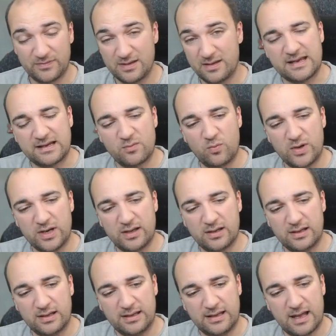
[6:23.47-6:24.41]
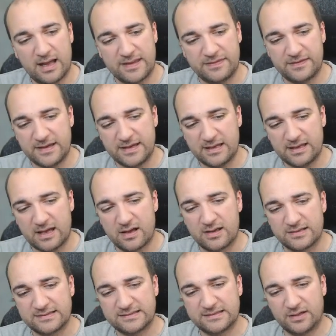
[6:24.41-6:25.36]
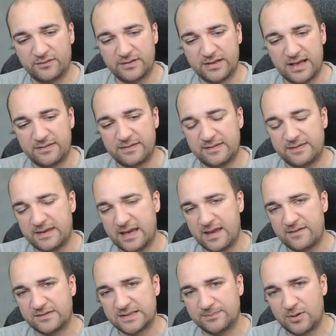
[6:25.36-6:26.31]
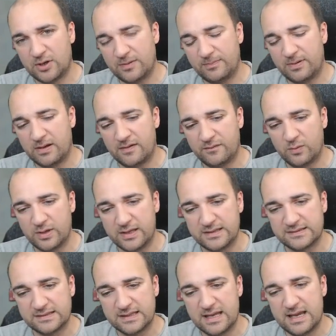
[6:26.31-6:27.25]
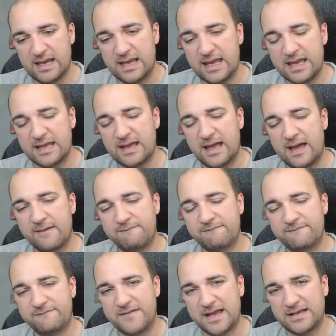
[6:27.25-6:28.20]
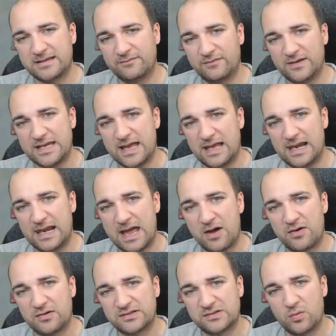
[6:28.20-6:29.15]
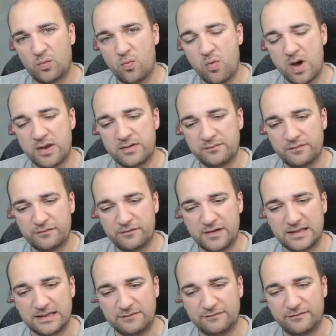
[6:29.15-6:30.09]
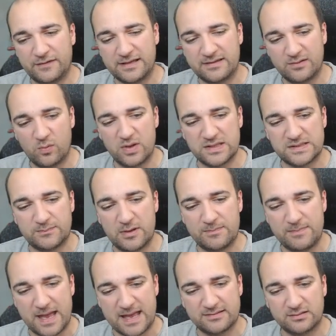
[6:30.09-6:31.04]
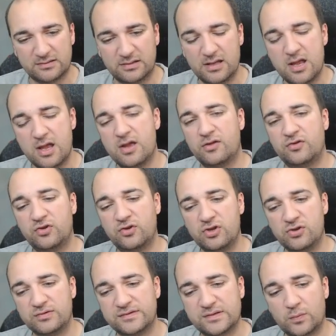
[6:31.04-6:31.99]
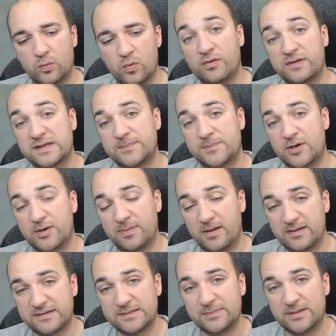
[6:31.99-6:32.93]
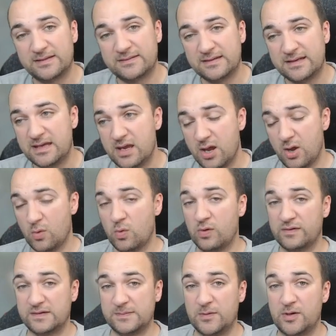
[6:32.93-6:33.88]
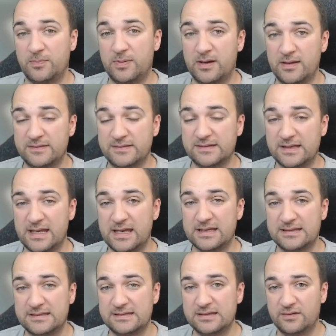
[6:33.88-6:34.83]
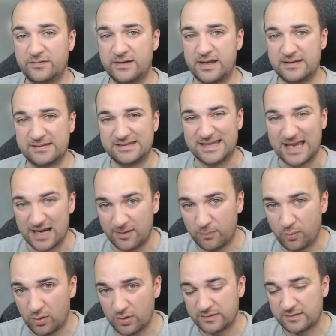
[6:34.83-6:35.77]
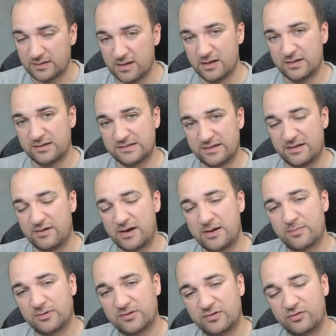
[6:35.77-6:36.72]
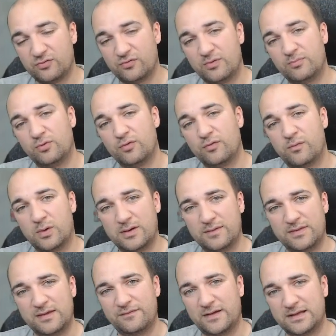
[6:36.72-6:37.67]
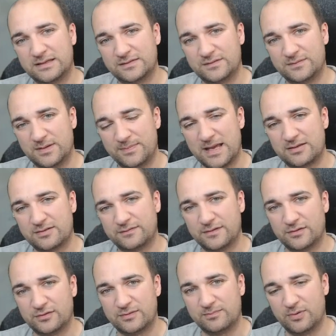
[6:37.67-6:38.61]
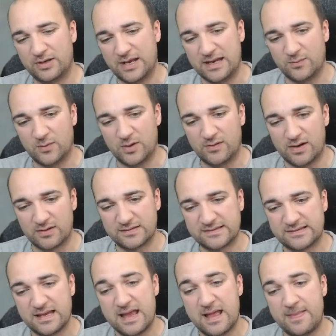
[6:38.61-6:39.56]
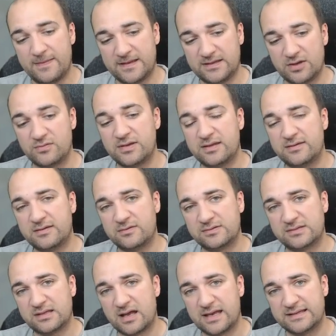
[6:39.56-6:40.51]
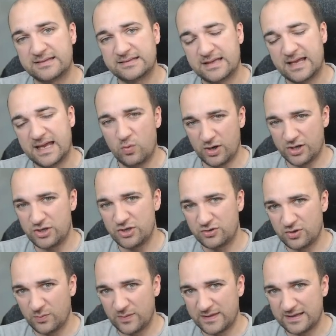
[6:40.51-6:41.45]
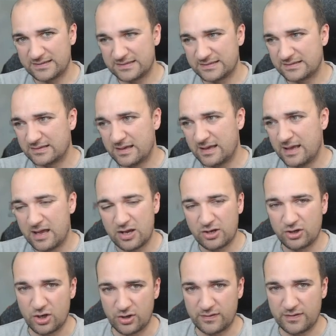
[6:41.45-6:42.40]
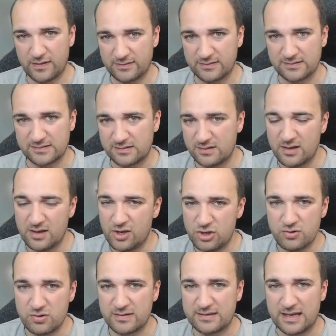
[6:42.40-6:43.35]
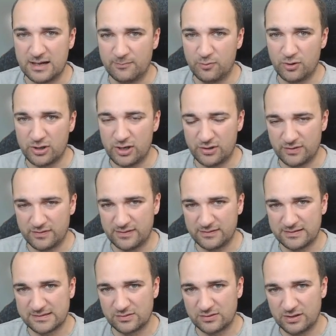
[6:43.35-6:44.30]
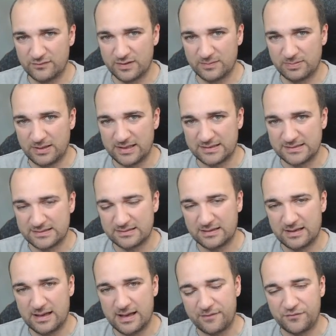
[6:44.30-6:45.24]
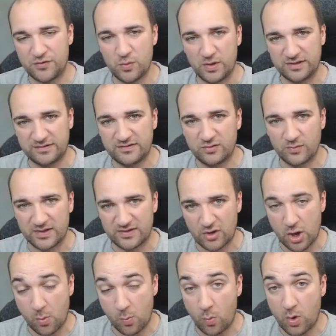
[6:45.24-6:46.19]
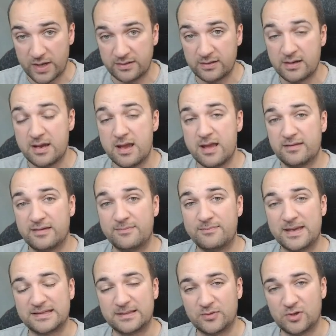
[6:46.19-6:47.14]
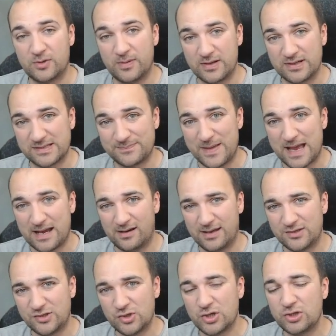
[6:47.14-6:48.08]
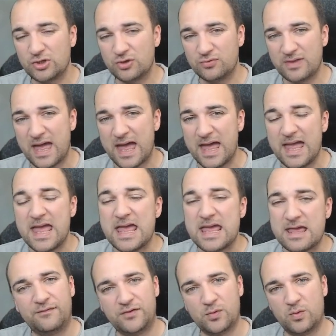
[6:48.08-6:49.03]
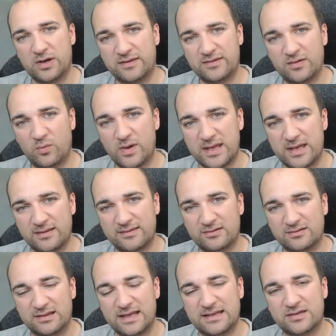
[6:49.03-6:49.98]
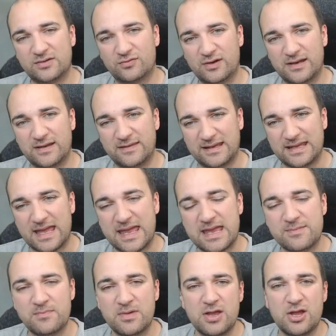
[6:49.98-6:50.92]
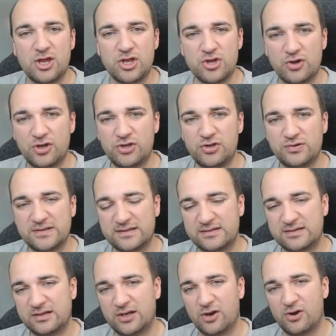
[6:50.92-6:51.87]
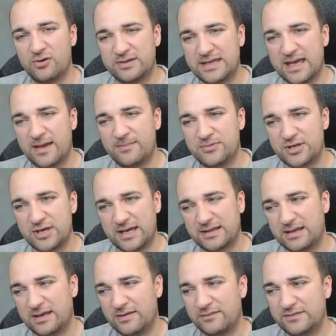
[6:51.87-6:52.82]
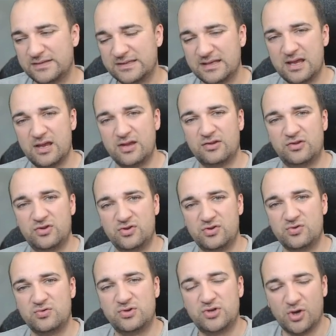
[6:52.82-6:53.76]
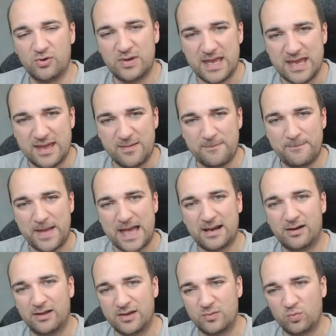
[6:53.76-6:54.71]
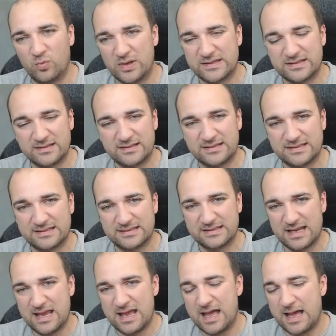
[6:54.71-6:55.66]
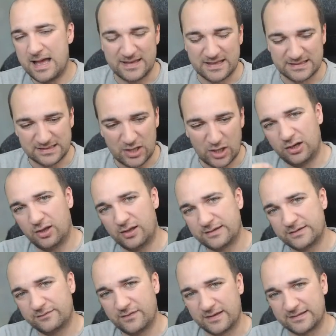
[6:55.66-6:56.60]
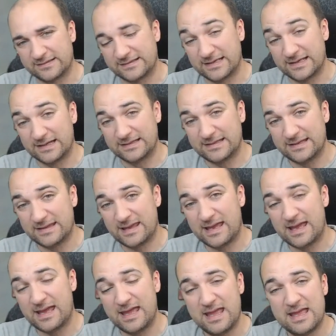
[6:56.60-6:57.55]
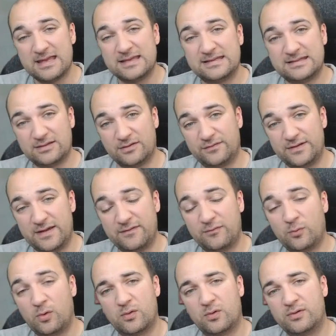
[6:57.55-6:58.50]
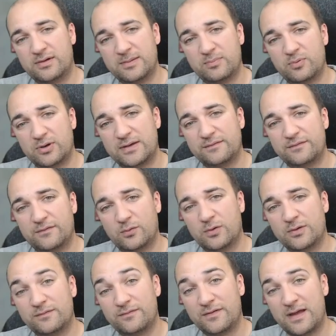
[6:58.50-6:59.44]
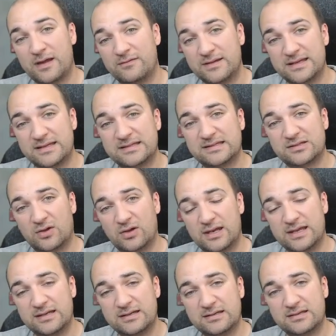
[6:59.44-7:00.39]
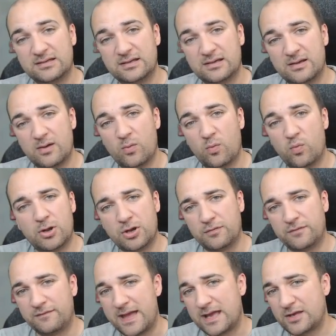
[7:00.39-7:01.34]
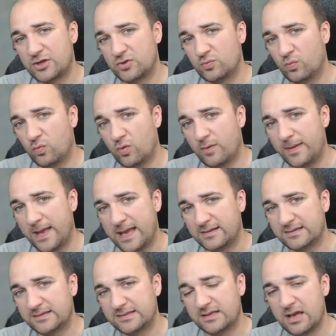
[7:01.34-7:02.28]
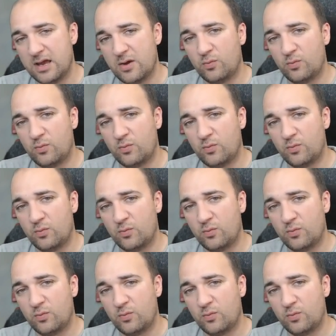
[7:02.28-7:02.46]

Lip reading: Second winner, I think, are Sylvaneth. They have Spirit Pathways. It effectively allows one friendly fighter once per battle to use the Walk the Spirit Paths ability. Walk the Spirit Paths is Sylvaneth's teleport, so they're able to remove one of their fighters from the battlefield and put it anywhere else. They don't need to use dice. What can you do with this? Kernoth Hunters. You can teleport Kernoth Hunters all over the place. If you wanted to do it turn 1 to mess up your opponent's backlines, you can do that. If you wanted to wait until later on in the game, you could use it to go get objectives, to go hit backline wizards. There's a lot of versatility there. Sylvaneth were already putting forward very solid mono-faction warbands.